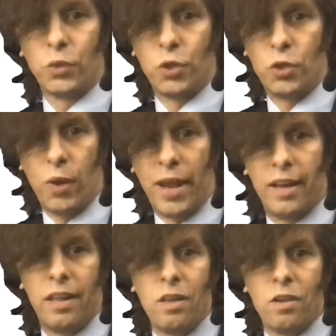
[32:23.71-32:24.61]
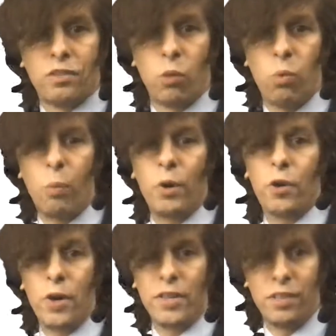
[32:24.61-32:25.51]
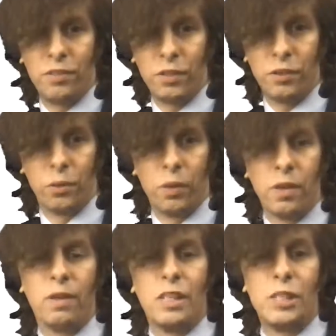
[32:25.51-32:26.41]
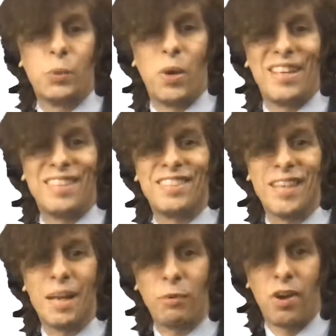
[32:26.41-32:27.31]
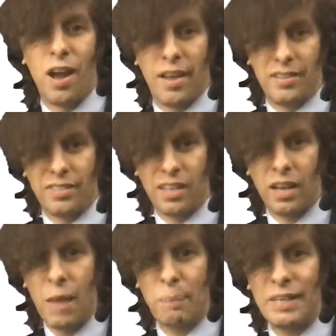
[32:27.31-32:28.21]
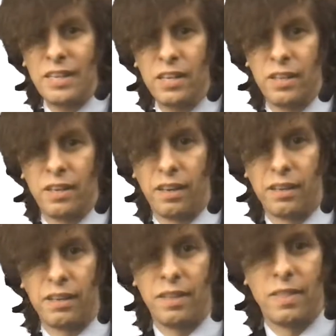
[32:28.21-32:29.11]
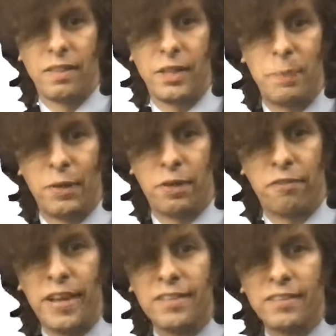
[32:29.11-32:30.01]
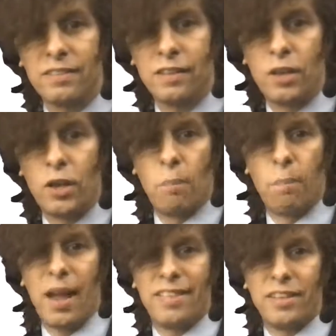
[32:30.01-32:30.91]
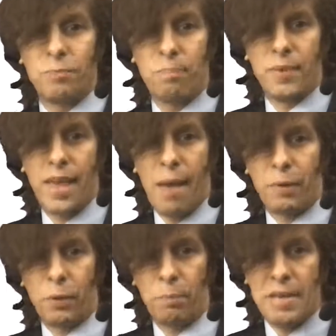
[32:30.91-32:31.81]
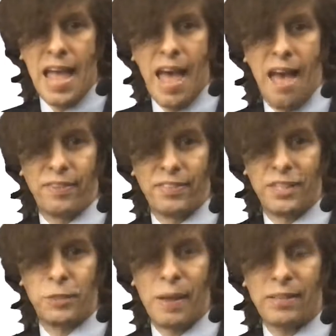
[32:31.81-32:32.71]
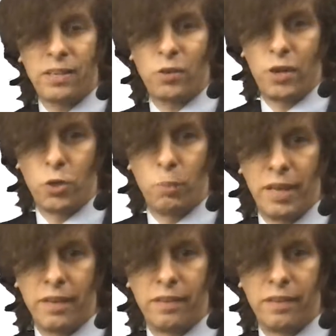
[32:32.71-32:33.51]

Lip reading: Great. So what we're going to do is we're going to summarize the competition that the bidder faces by this capital B hat, this expected critical bid.